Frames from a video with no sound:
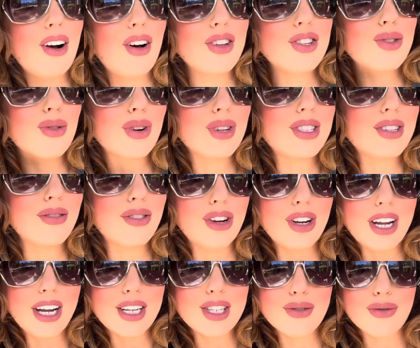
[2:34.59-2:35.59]
all sorts of
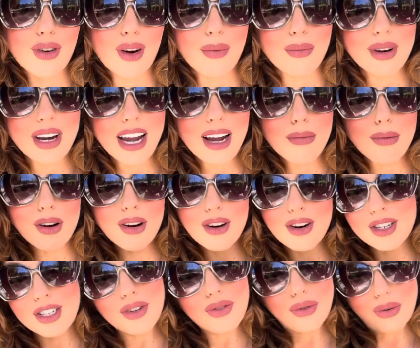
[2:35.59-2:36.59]
goodies from
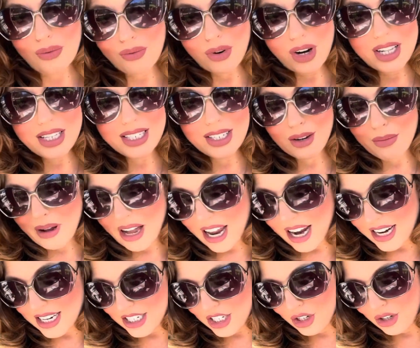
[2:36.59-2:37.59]
neighbors and from friends
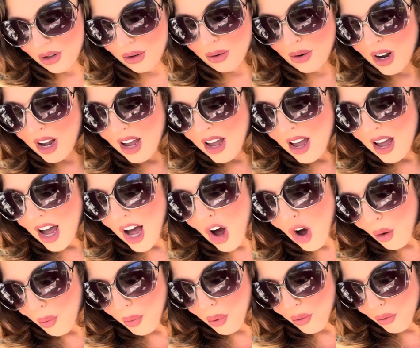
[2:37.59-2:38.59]
nearby to
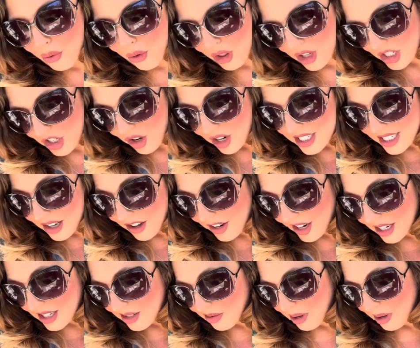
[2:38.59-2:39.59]
help for this yard sale next